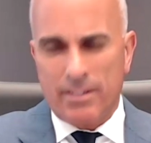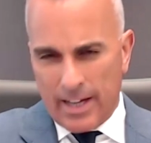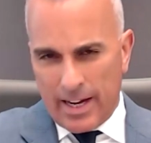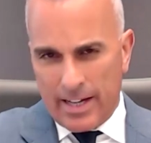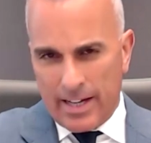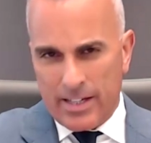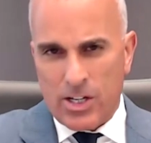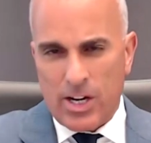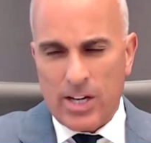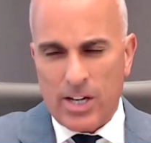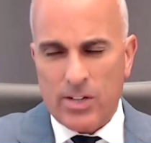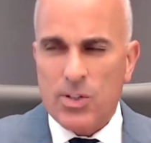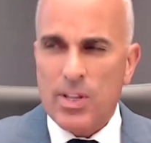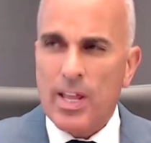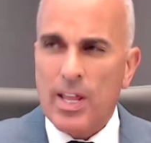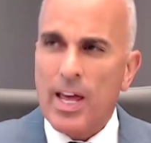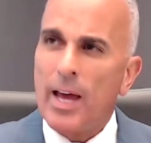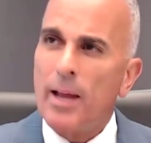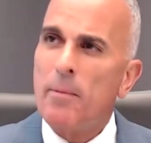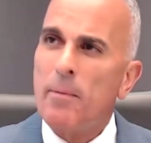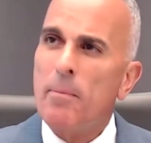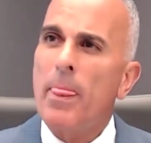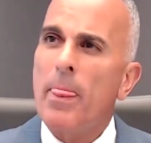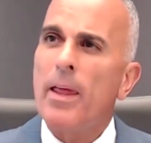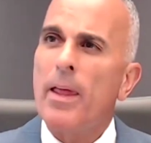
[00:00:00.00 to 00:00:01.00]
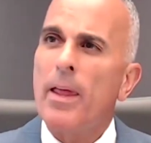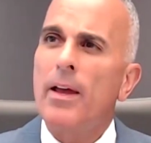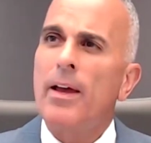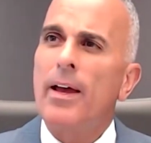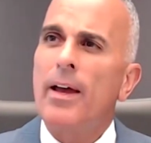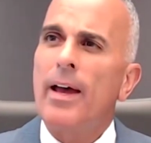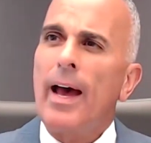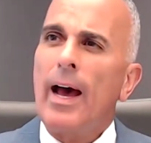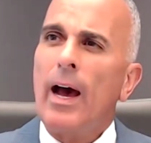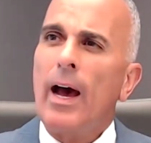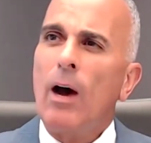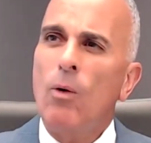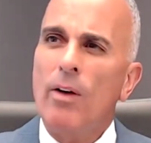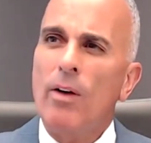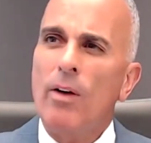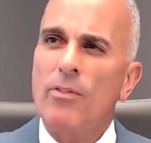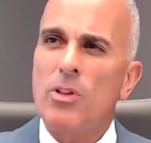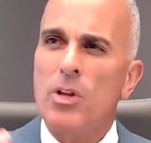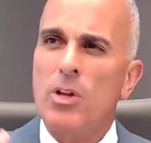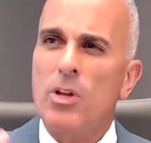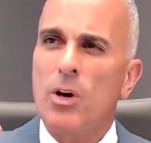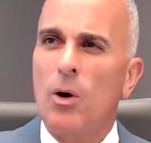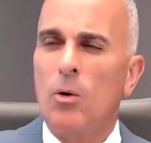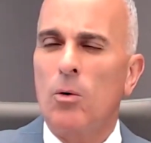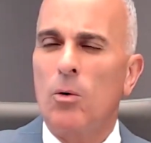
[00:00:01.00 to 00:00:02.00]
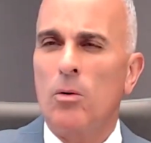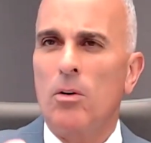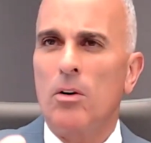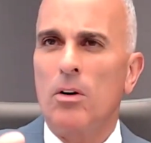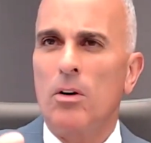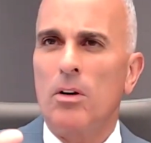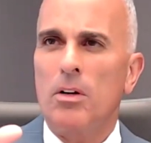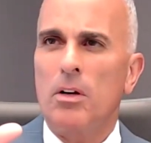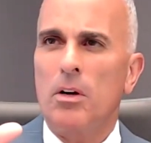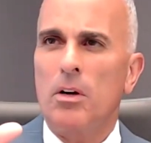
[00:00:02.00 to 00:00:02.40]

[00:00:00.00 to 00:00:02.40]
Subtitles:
digest that. However, though,